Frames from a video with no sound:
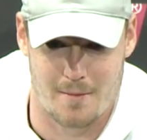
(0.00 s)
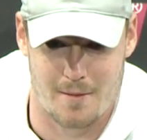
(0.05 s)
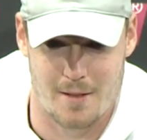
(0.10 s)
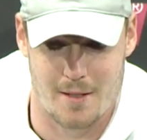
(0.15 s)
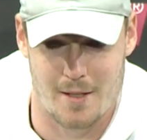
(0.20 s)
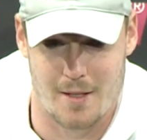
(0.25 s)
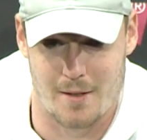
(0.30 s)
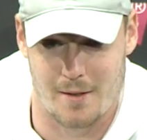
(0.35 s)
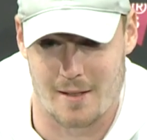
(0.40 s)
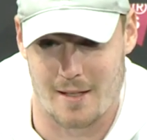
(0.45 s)

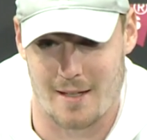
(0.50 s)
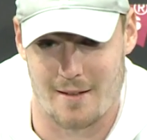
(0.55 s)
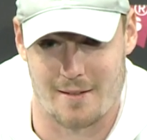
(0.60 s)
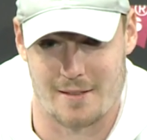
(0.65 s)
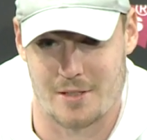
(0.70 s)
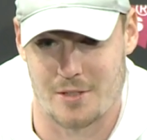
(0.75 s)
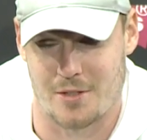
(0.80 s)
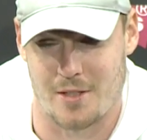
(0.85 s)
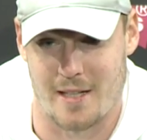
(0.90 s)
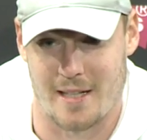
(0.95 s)
you know, kind of
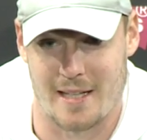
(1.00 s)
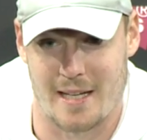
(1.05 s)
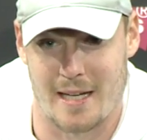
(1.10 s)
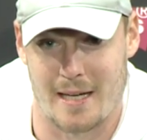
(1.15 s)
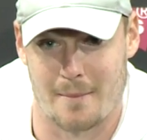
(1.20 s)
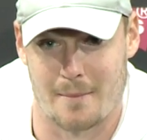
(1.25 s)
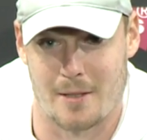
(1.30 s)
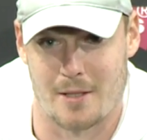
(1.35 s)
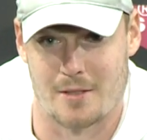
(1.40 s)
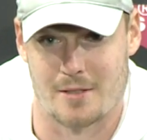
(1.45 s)
as training
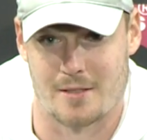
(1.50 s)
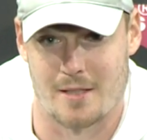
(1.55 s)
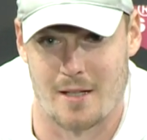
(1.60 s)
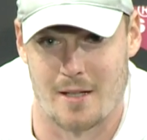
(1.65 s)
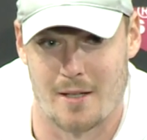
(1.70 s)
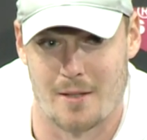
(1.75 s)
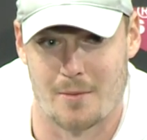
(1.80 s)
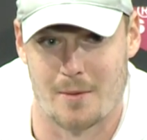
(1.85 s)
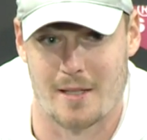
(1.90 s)
camp goes on,